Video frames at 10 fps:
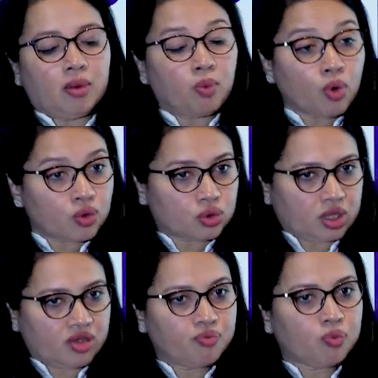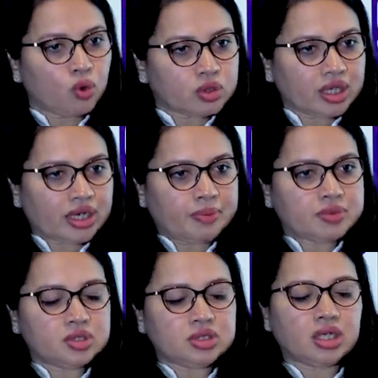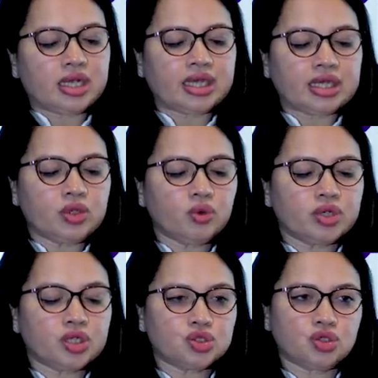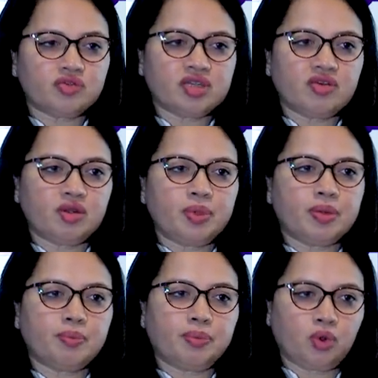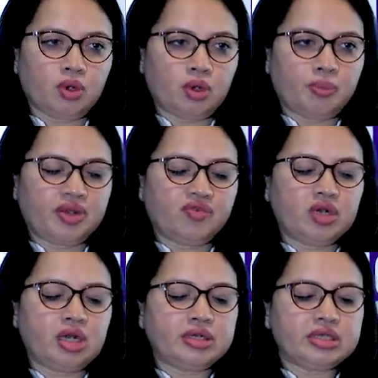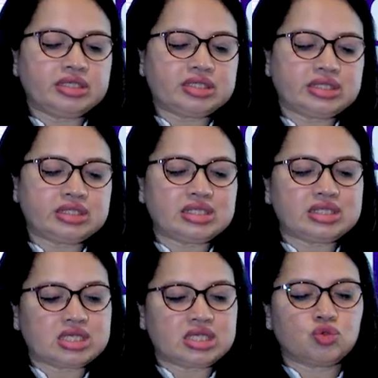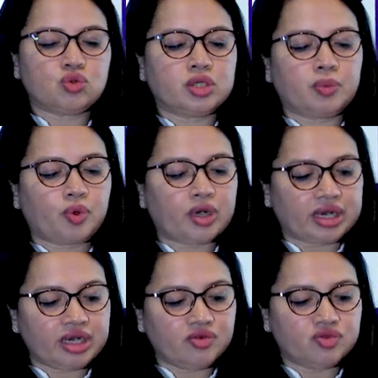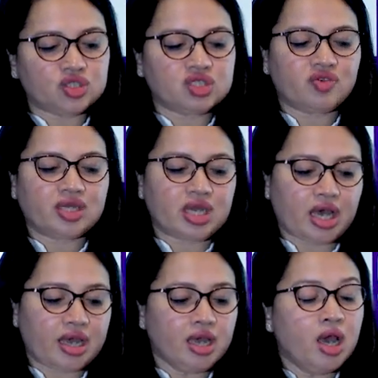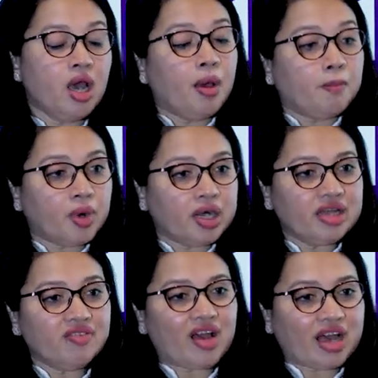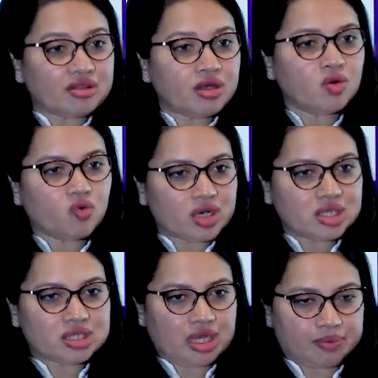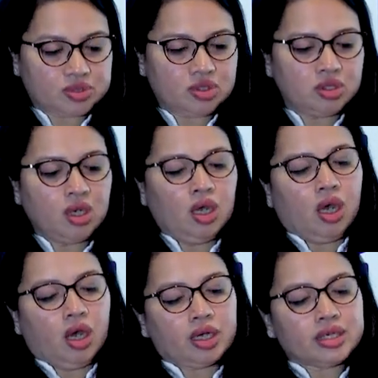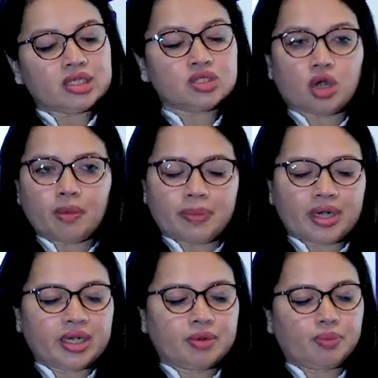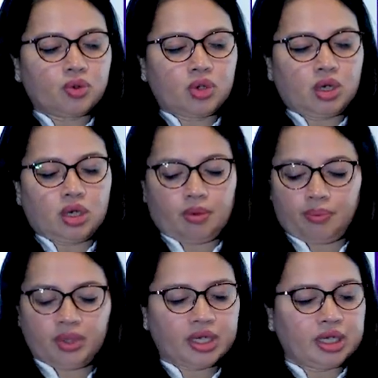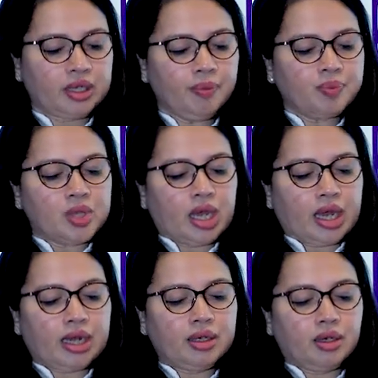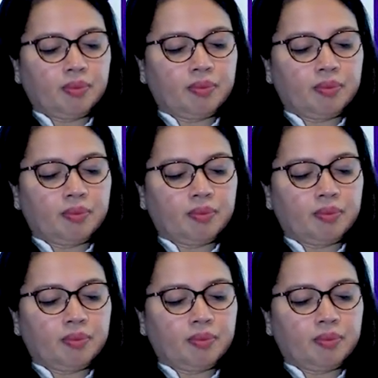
both. If both are absent, the likelihood ratio of developing peripheral artery disease is 3 to 3.8, which is very high. But if either one is absent, it does not predict PAD. And